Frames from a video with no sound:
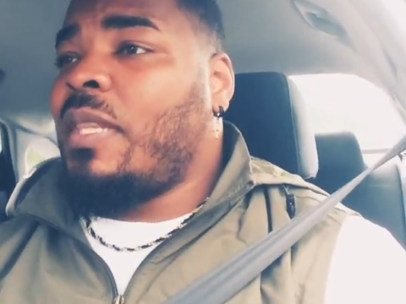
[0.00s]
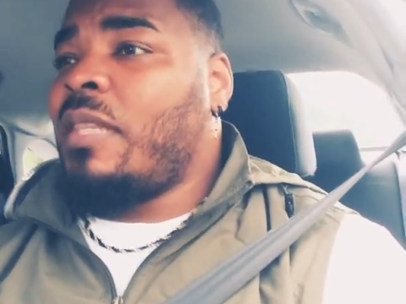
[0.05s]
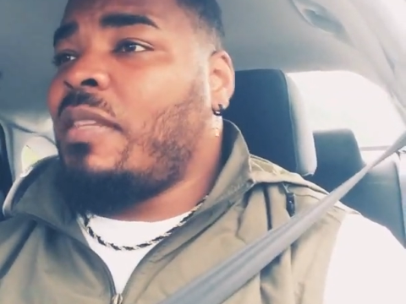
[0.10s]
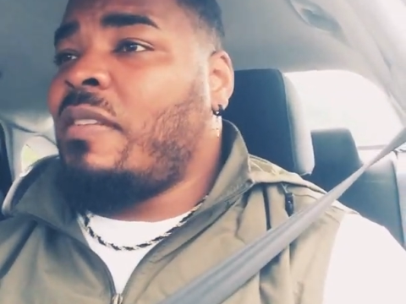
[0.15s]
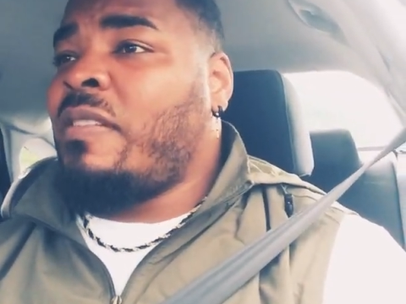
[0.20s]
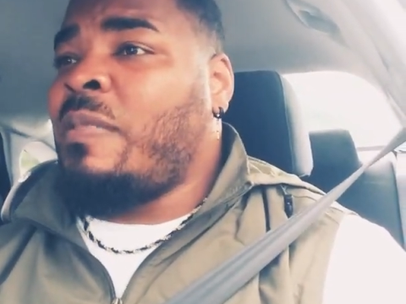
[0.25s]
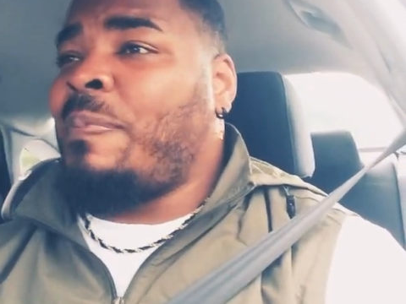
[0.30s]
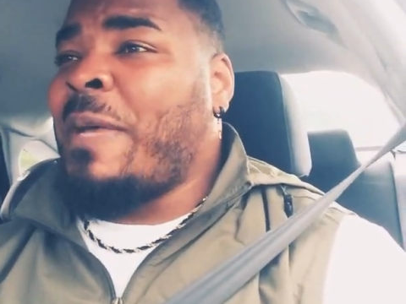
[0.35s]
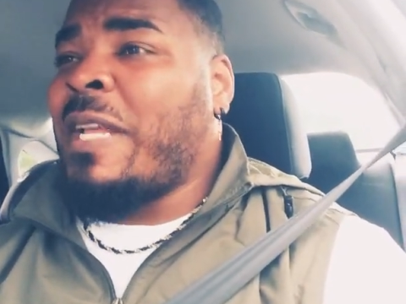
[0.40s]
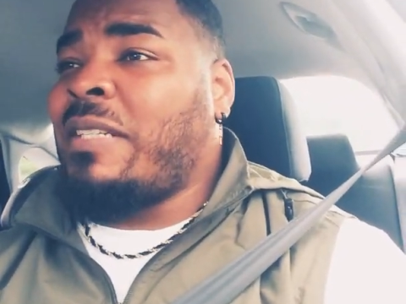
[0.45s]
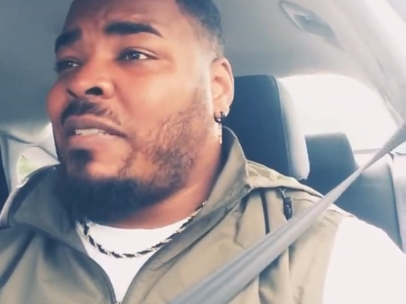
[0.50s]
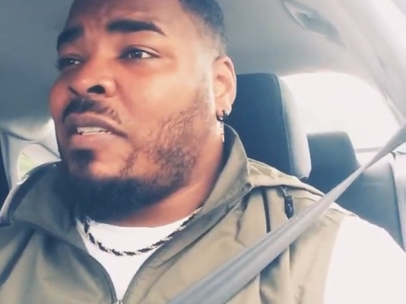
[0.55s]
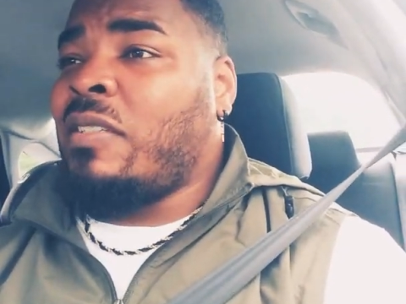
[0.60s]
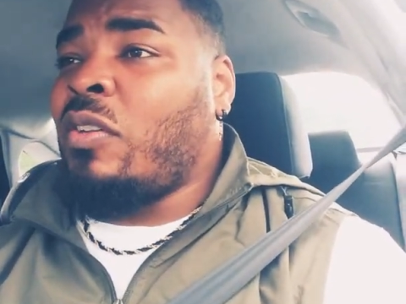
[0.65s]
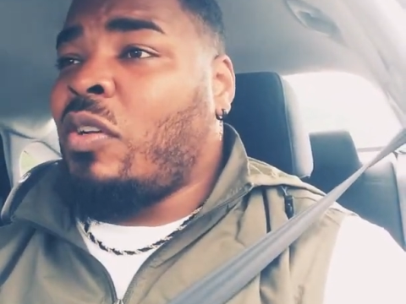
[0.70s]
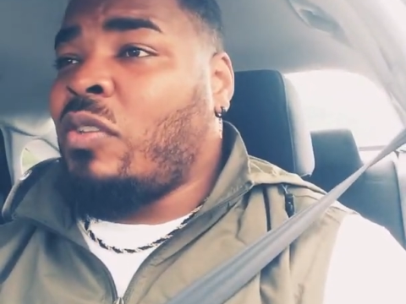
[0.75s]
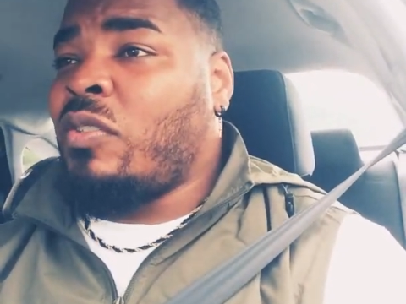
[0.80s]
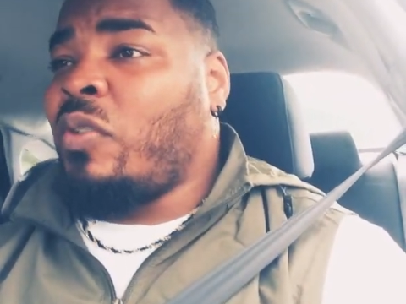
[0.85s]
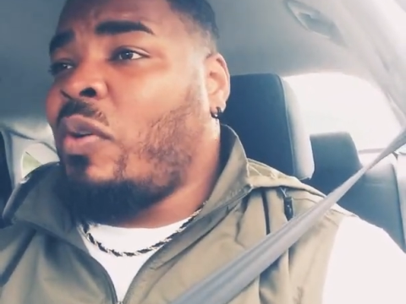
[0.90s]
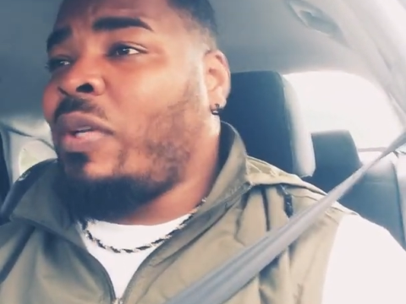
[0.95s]
Spence is
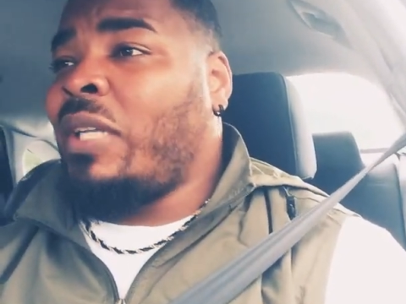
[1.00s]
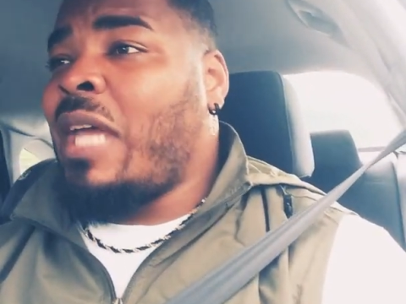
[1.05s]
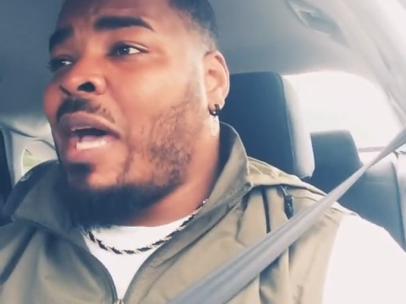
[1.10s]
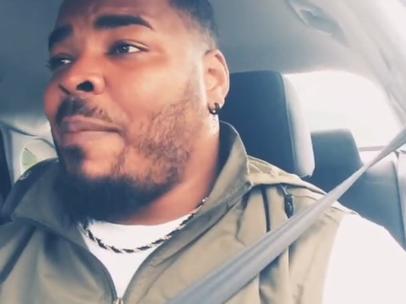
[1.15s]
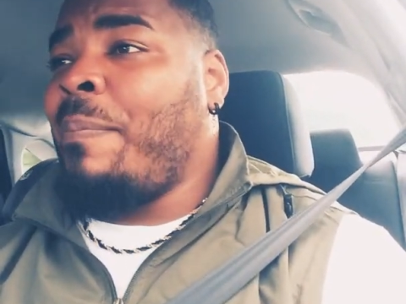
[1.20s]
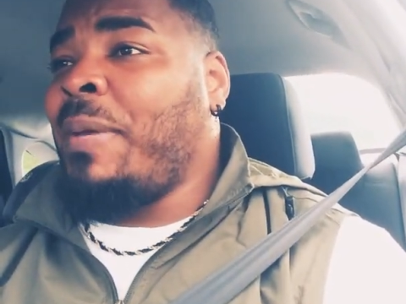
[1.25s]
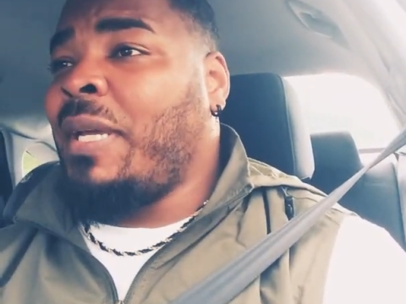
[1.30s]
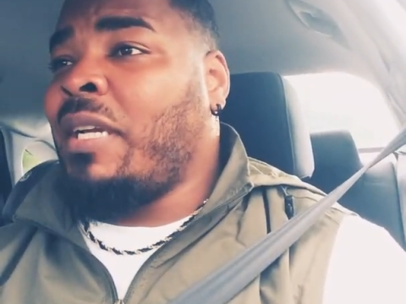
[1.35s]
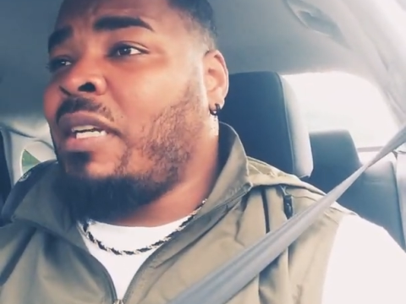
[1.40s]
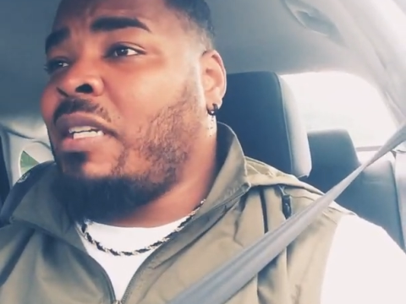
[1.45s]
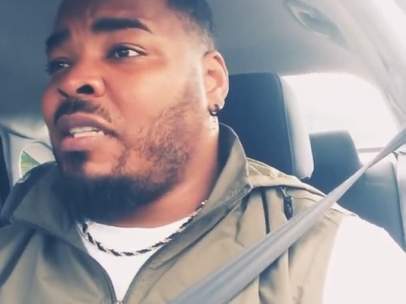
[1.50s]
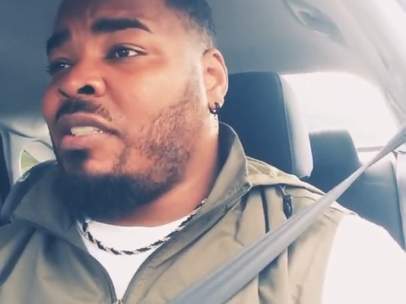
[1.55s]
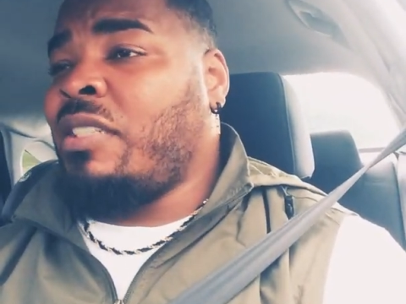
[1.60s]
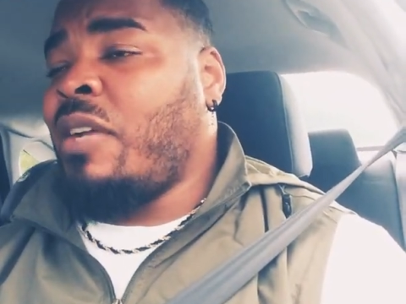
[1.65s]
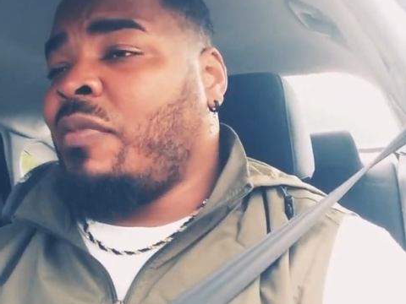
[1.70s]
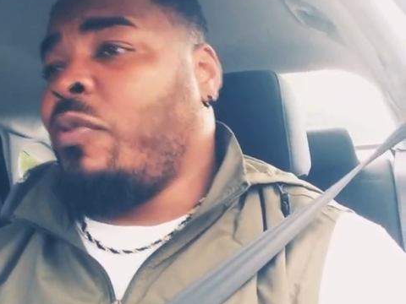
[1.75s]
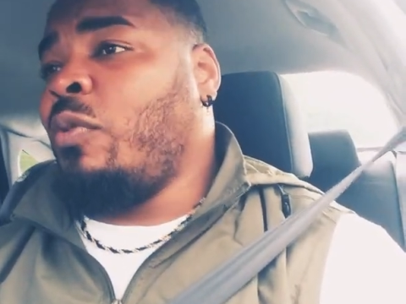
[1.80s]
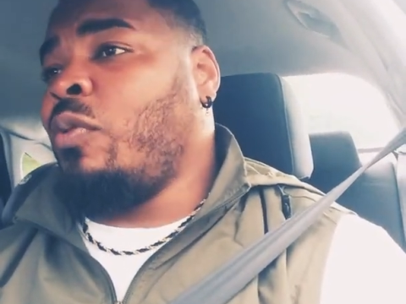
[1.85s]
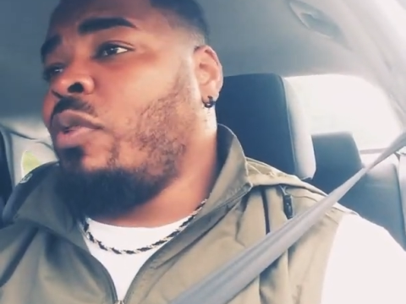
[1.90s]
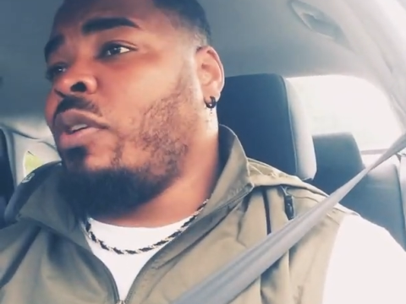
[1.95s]
also a lot bigger than
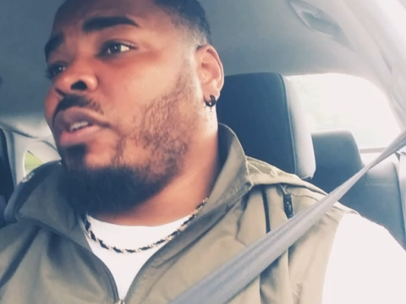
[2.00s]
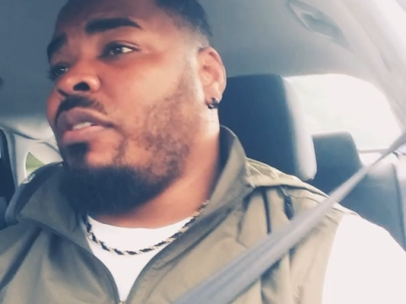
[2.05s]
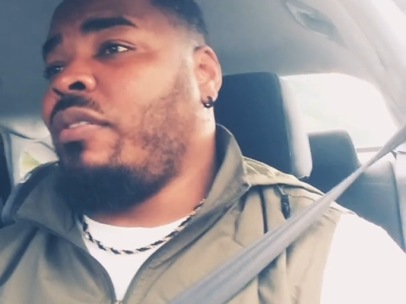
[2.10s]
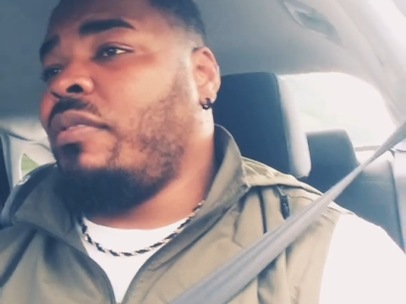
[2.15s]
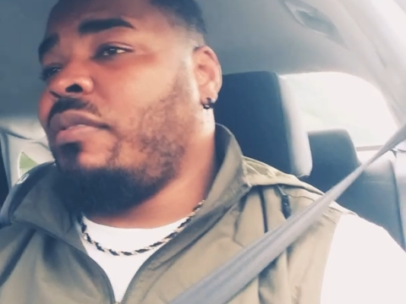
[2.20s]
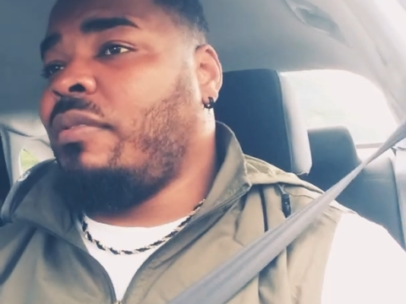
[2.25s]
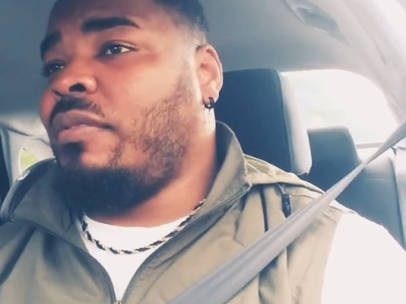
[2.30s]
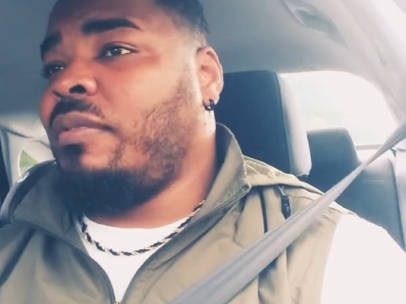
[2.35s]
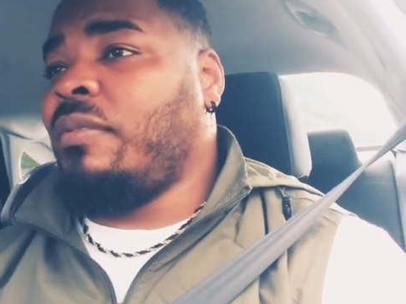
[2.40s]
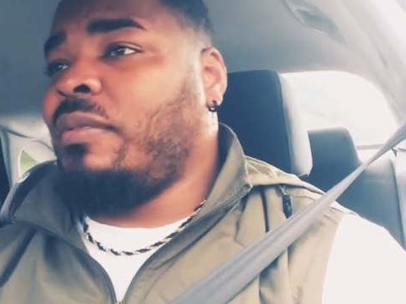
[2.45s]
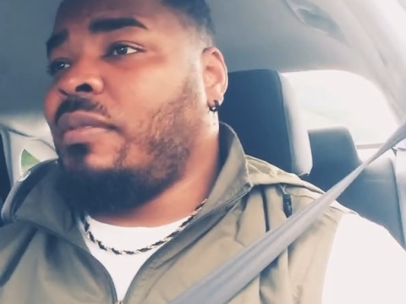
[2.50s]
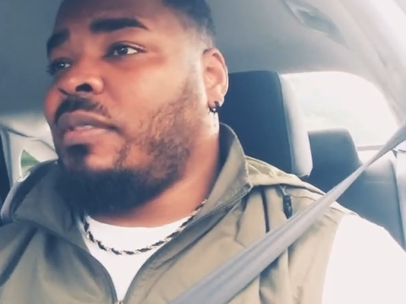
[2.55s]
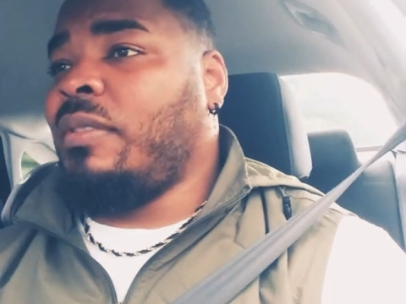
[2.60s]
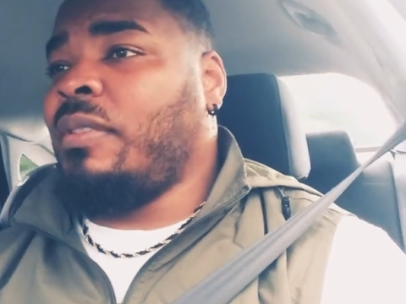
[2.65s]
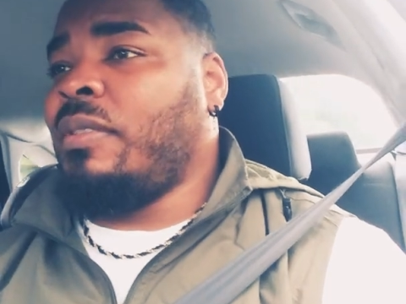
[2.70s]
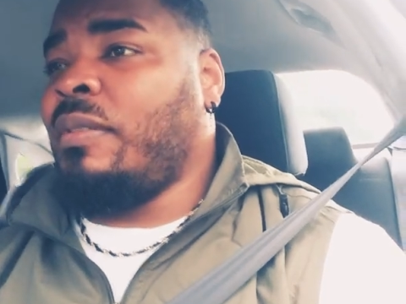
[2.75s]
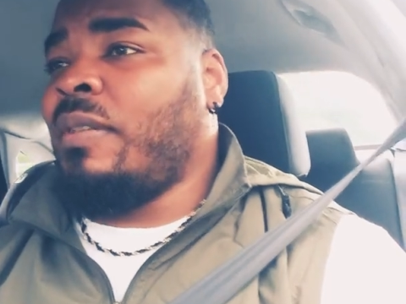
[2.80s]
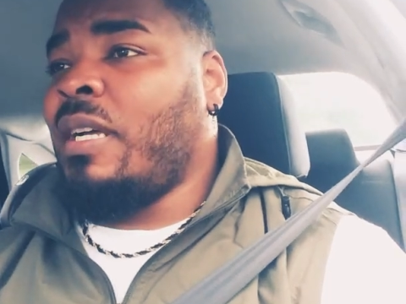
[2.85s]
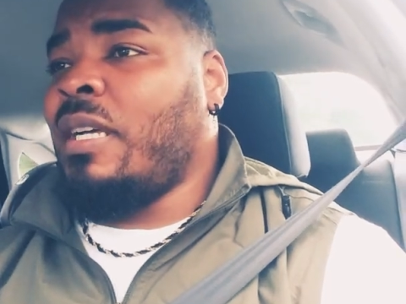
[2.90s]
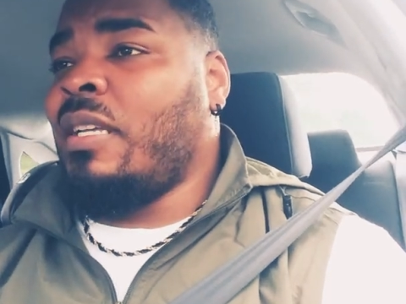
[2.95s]
Jeff Horn,
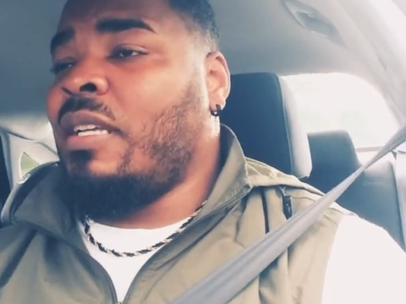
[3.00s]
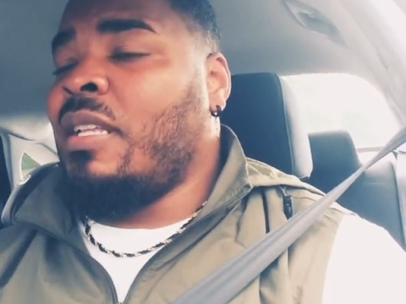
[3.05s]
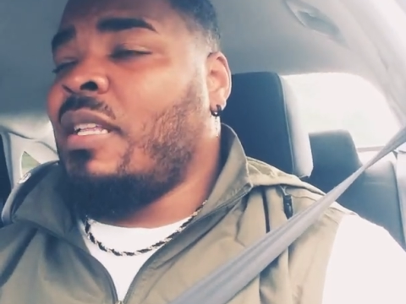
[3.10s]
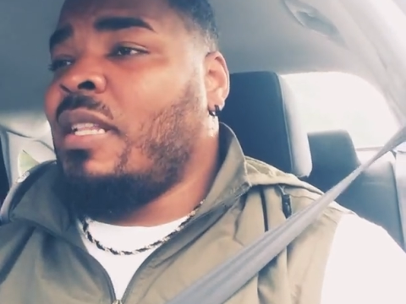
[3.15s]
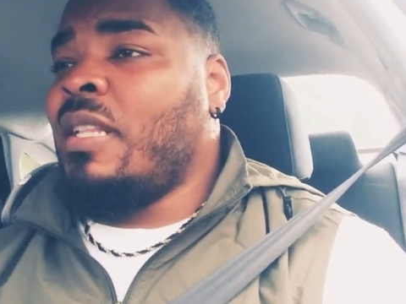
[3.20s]
right?